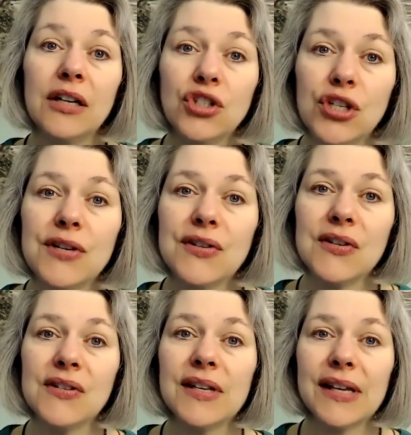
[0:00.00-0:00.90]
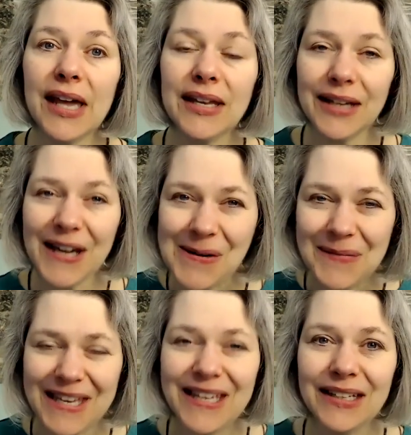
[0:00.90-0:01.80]
Jesus can come
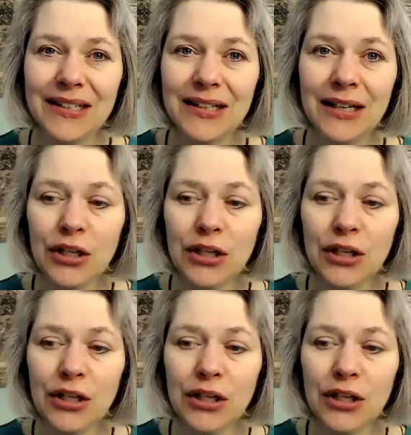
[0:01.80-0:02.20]
in?